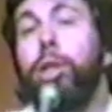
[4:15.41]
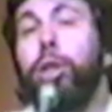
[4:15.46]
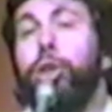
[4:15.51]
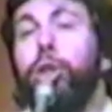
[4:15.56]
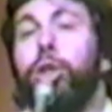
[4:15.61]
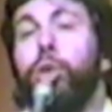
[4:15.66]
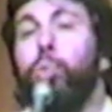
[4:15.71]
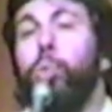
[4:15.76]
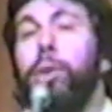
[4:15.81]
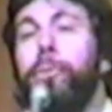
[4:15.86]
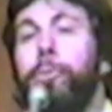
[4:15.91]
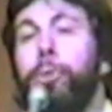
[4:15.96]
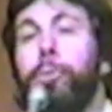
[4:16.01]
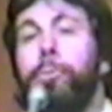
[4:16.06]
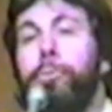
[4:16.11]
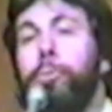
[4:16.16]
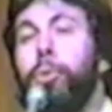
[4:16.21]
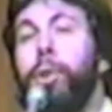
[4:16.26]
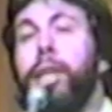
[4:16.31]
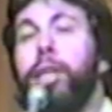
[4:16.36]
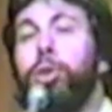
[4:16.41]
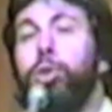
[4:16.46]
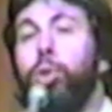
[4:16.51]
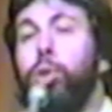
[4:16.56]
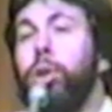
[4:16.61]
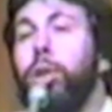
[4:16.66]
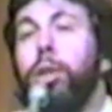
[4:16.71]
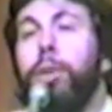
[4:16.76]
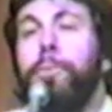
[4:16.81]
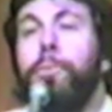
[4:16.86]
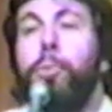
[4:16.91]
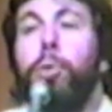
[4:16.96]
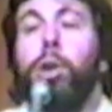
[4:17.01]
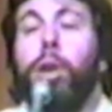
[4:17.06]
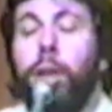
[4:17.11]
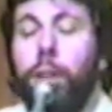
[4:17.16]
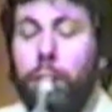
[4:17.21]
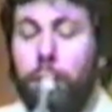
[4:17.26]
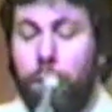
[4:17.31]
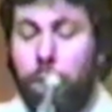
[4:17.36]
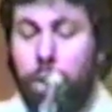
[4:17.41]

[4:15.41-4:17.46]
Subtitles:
just we few freaks who couldn't afford it.